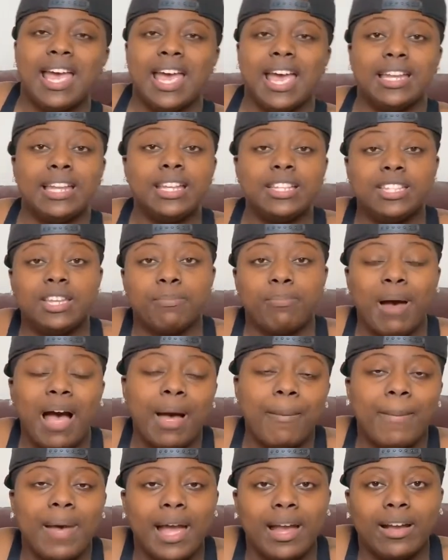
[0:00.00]
And then she
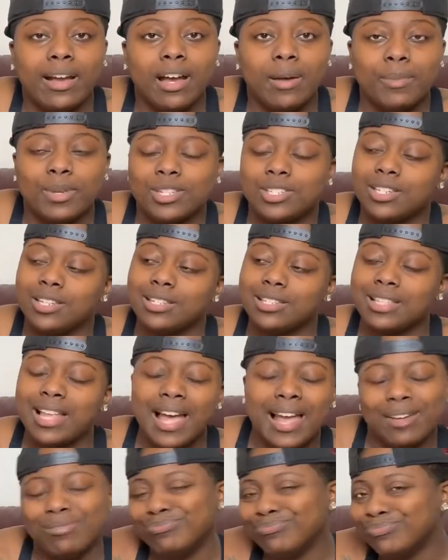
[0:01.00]
popped back up and she's
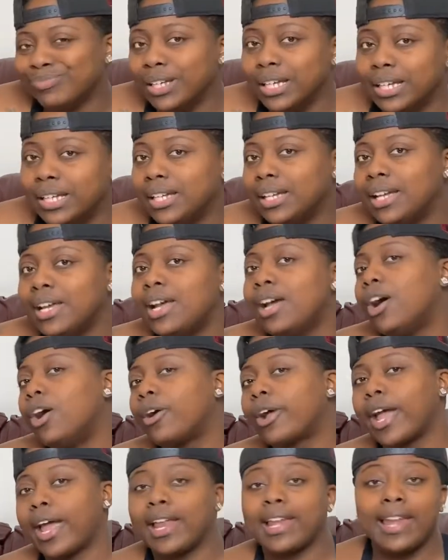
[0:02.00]
like,
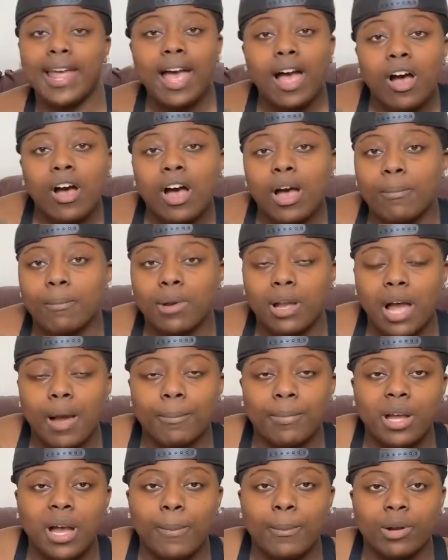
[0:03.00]
okay, now
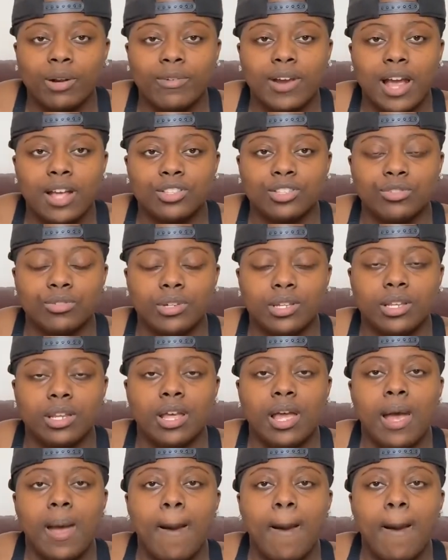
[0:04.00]
I'm coming around to it.